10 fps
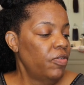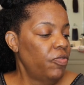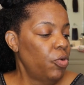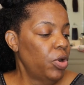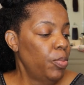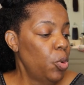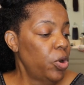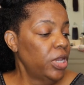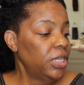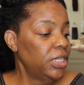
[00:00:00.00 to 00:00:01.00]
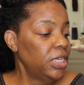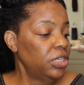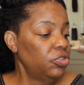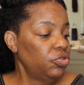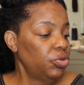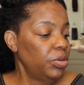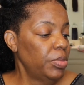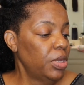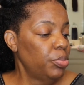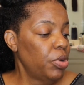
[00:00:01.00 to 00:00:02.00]
For a more intense
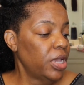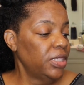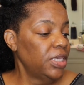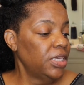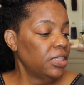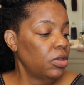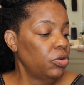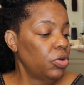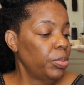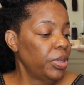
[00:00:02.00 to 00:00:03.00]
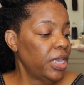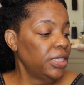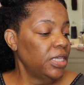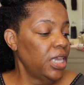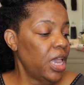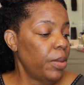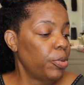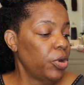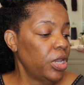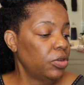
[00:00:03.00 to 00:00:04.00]
treatment, process under a plastic cap
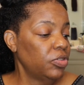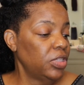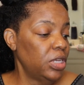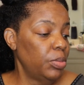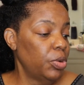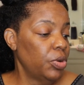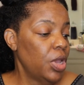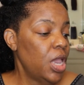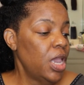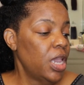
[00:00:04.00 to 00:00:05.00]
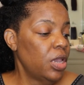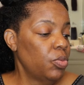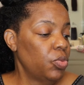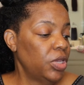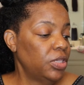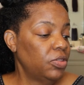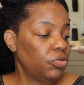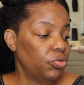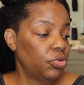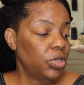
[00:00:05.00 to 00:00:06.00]
or hair steamer and rinse
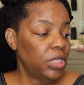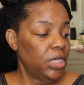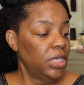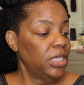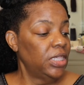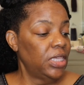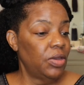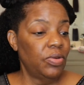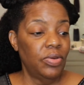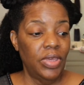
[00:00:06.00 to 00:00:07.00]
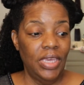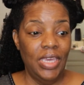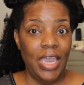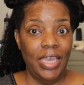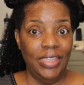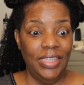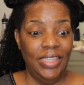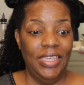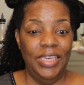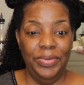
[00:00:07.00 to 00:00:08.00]
thoroughly. So,
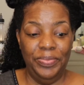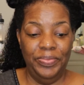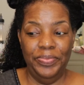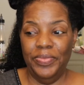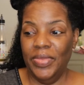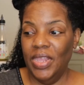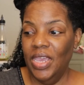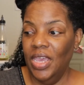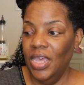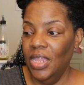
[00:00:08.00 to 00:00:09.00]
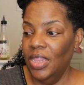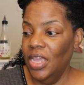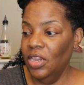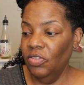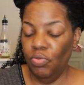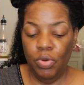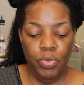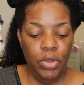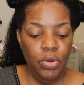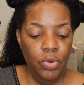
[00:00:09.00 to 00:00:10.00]
yes. That is what
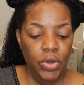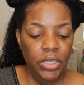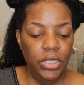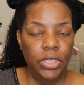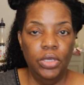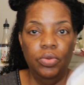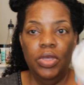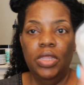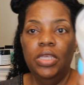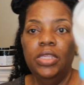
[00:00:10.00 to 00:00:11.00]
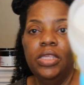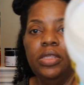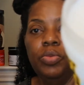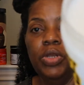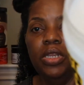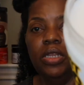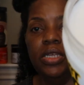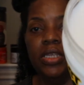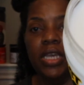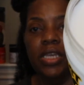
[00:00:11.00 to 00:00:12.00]
we're going to do. And this is what it
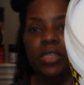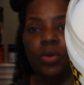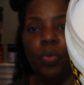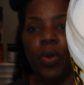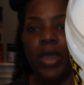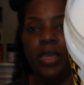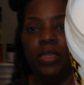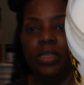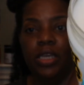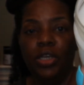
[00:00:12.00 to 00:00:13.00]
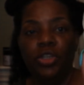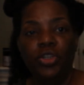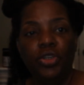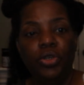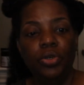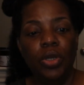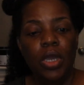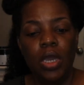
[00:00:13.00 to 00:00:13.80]
looks like. It's a white texture.